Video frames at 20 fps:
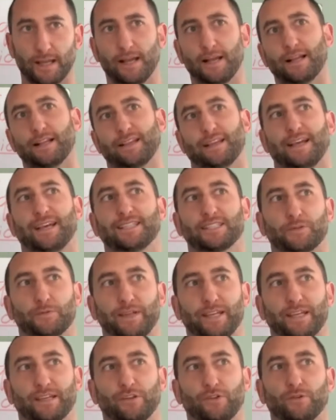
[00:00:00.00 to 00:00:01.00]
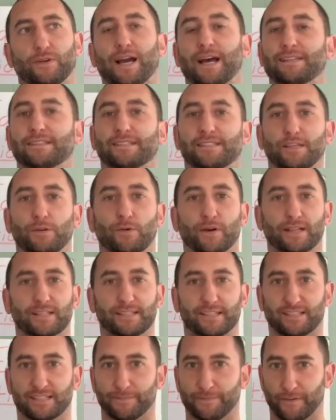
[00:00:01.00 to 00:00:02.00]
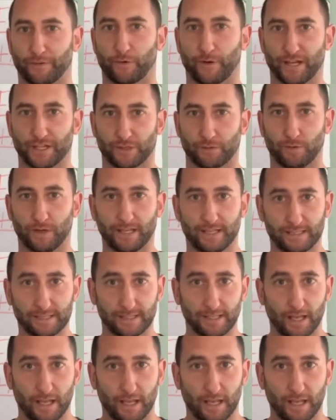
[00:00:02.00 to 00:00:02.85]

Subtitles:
Last week, you got to see what a system of equation was,